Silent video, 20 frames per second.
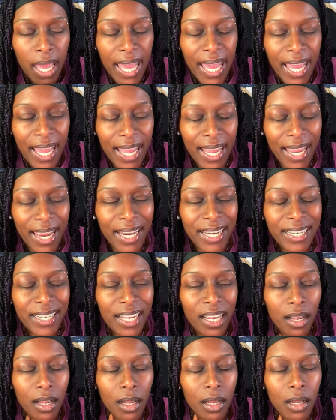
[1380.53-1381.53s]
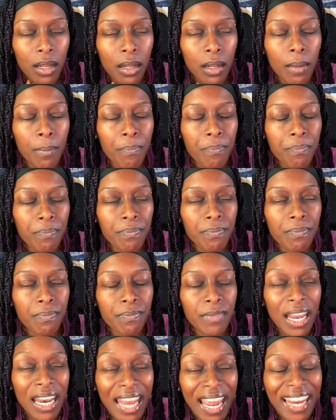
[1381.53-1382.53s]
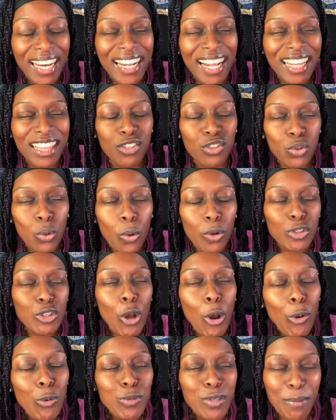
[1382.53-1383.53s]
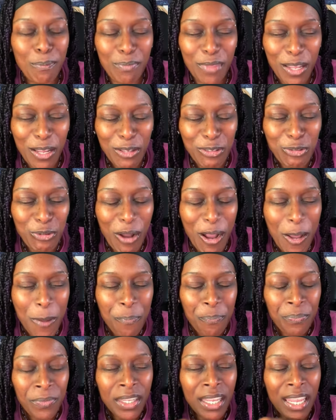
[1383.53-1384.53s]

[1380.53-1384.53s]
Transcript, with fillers: And um, the lady at the store told them this, right?